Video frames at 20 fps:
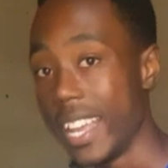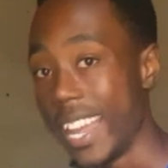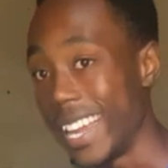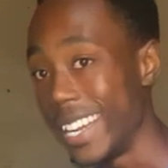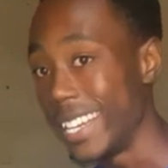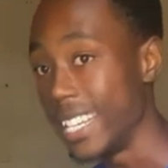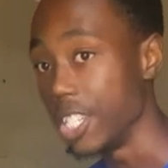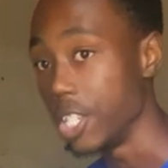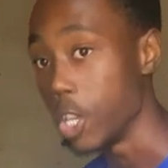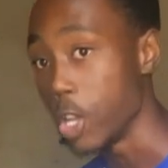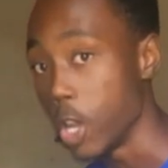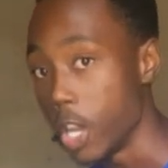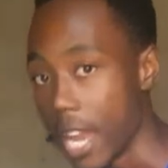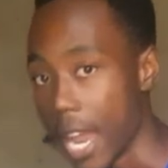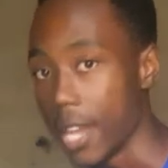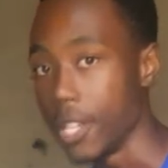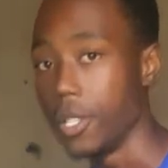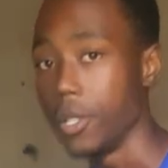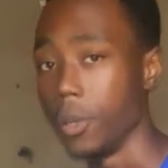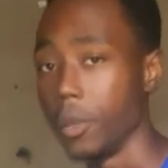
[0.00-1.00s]
Kane is good
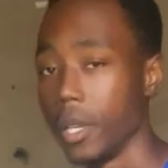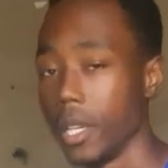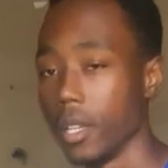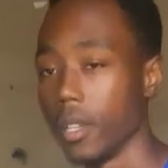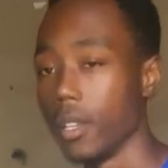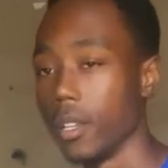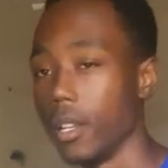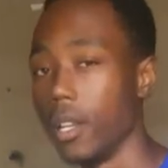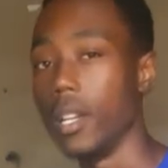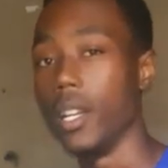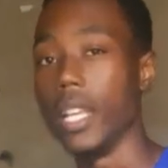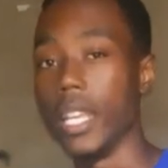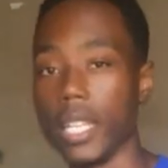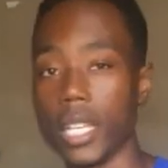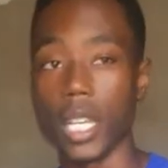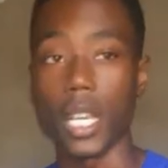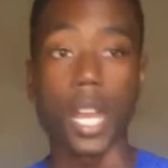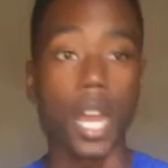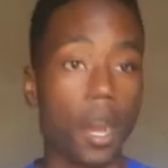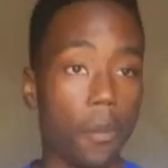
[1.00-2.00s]
at doing,
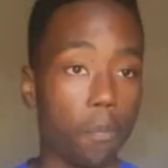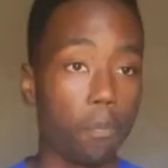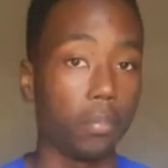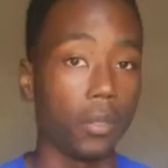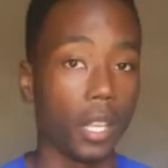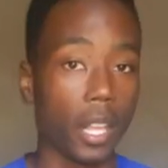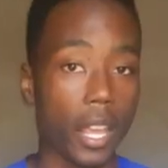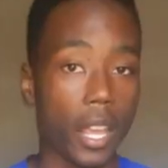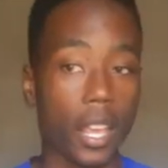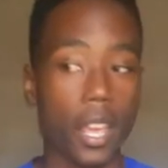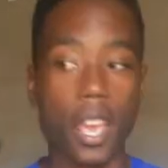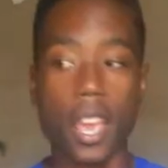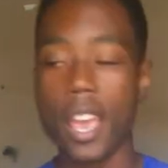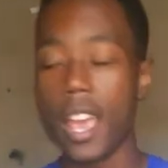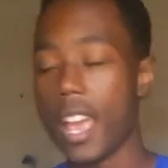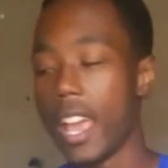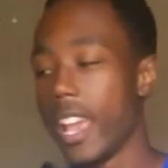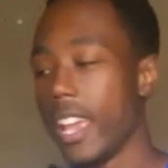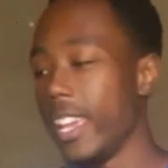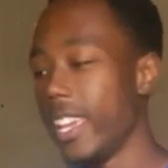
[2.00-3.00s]
linking up play.
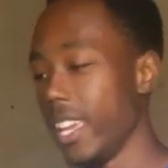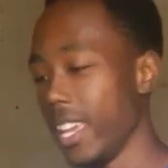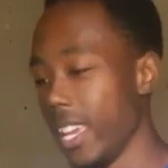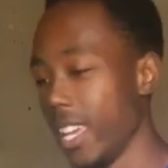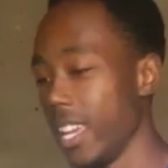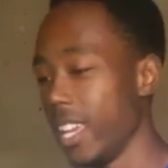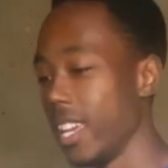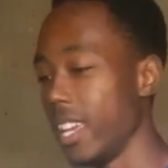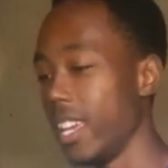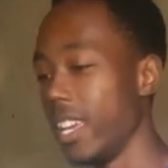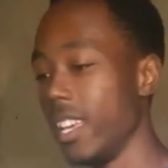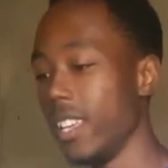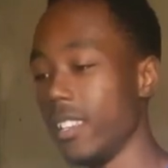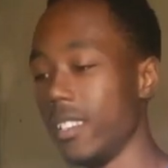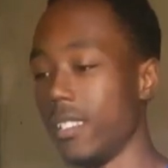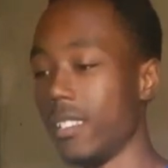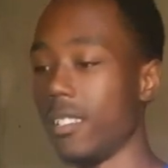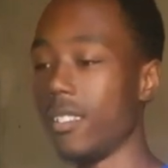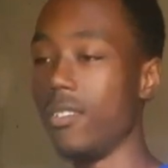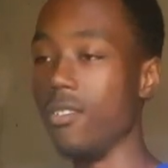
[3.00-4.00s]
He
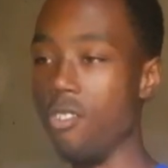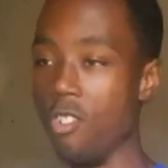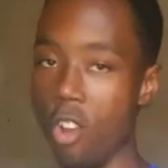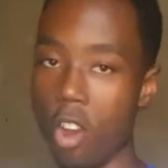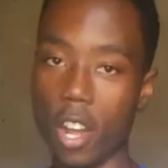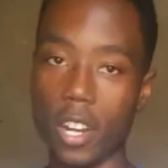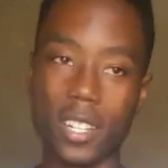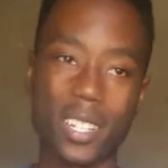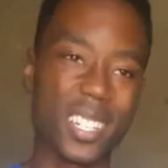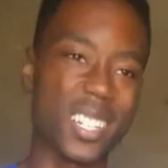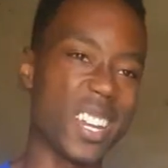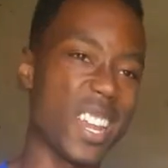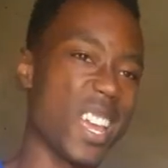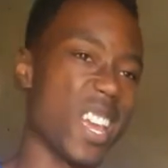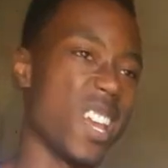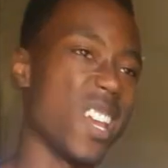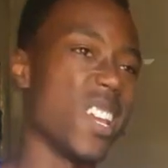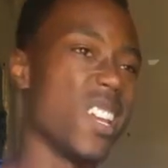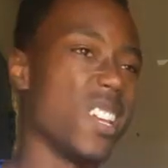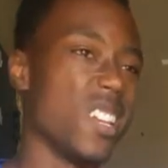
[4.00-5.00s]
is not
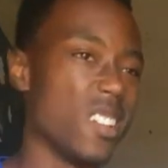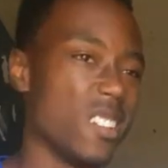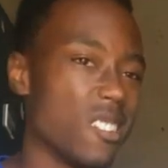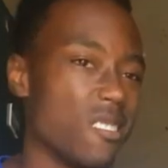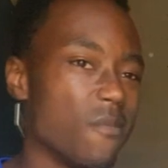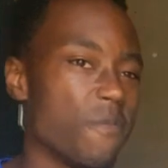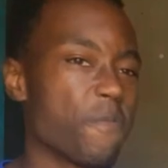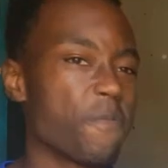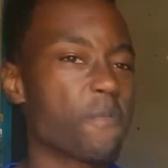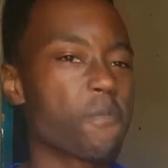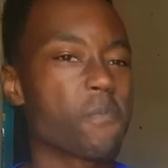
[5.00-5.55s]
a,